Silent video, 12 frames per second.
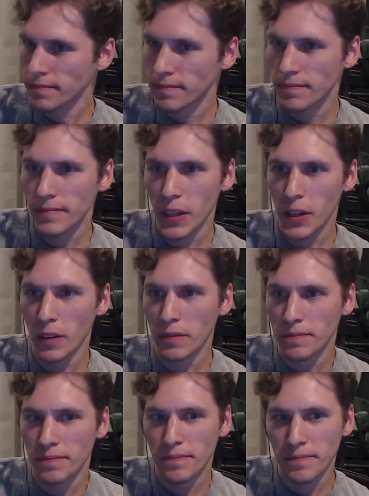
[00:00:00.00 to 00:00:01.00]
There you go.
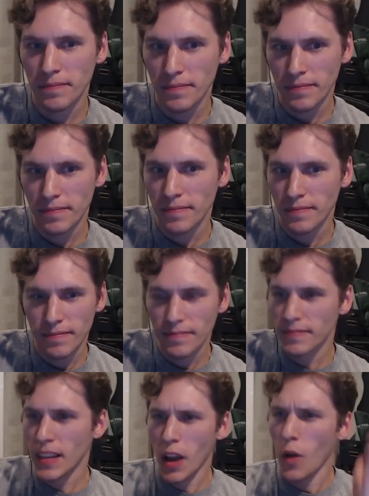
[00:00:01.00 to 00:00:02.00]

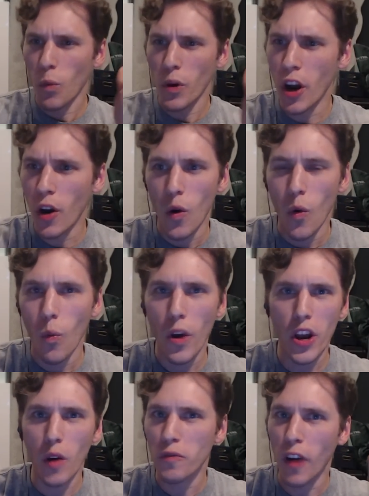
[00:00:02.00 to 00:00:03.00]
We don't we
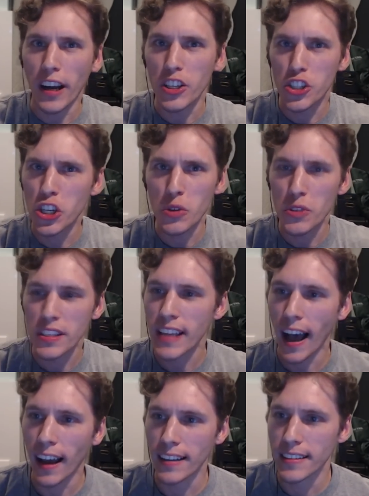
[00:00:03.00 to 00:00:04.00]
don't fucking choose
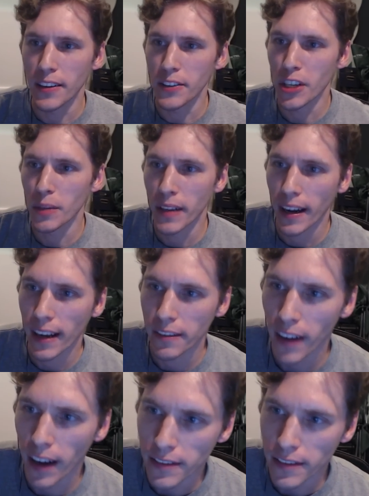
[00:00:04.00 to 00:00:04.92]
sides on Jerma 985.